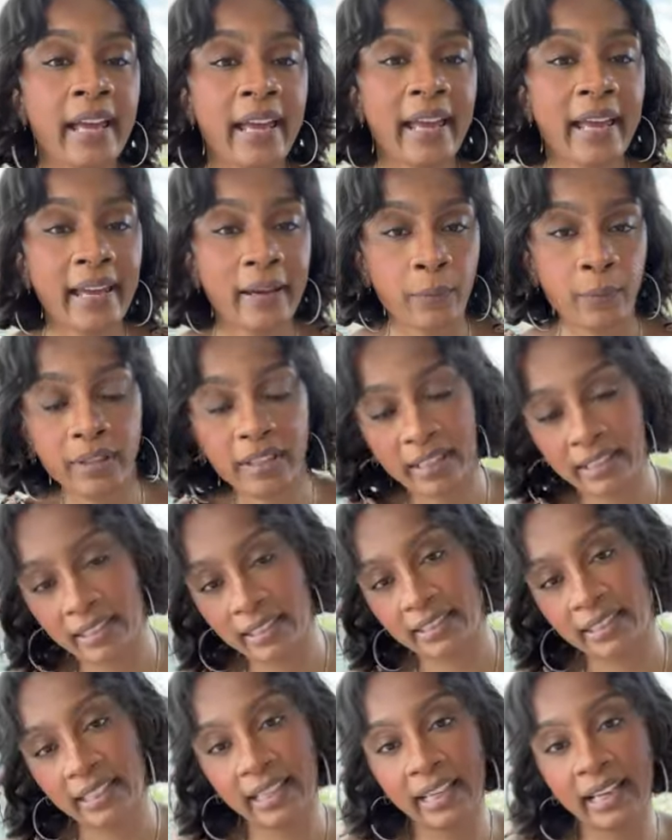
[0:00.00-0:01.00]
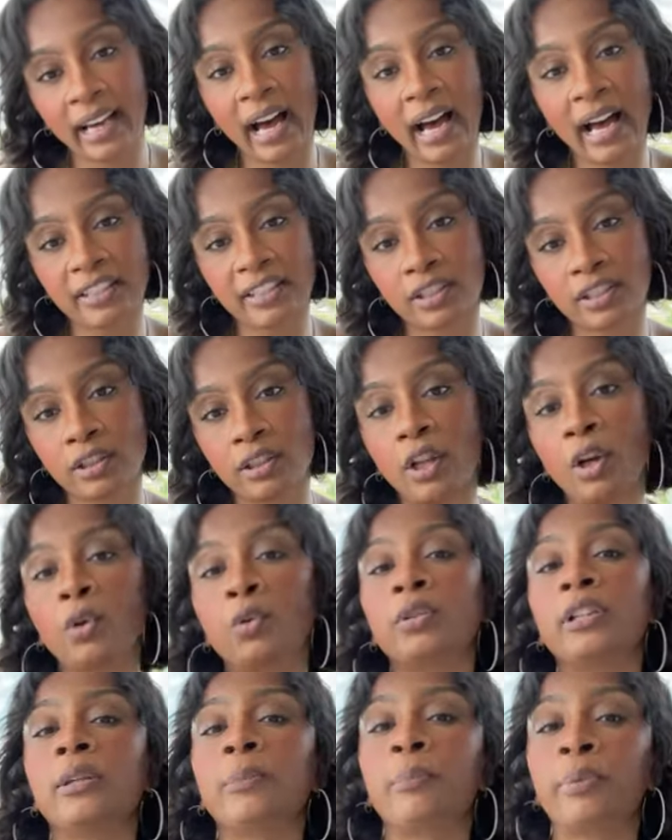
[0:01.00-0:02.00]
And we seen God
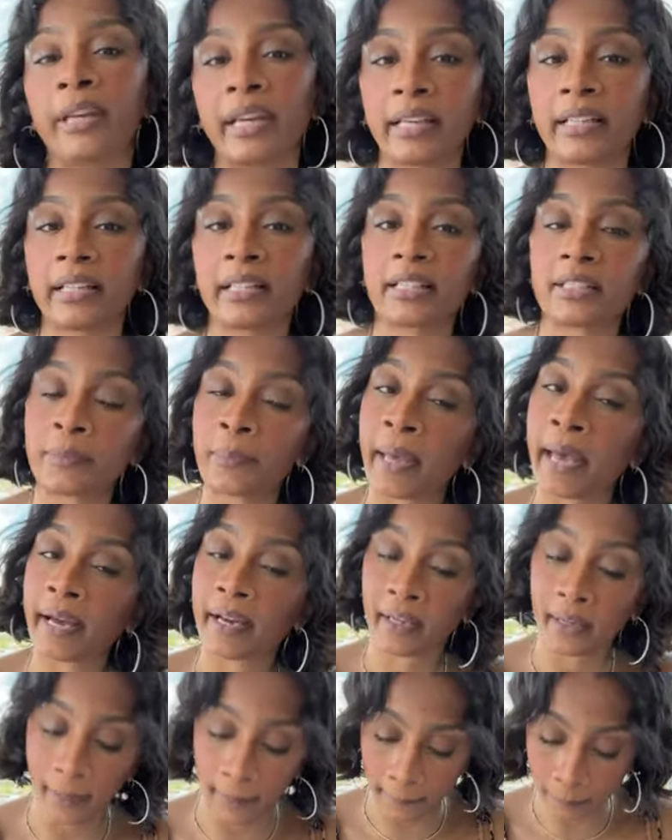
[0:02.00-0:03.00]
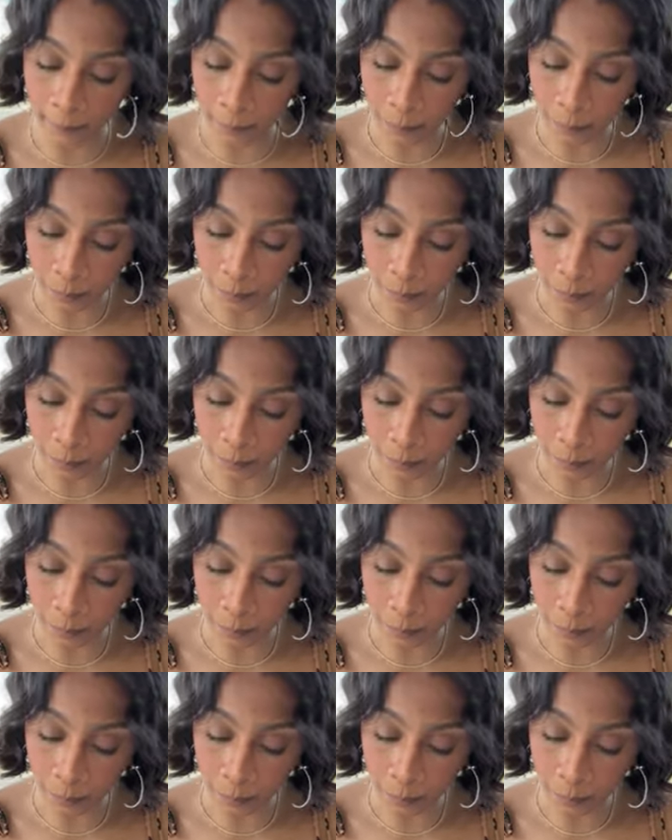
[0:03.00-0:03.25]
slowly picking us back up.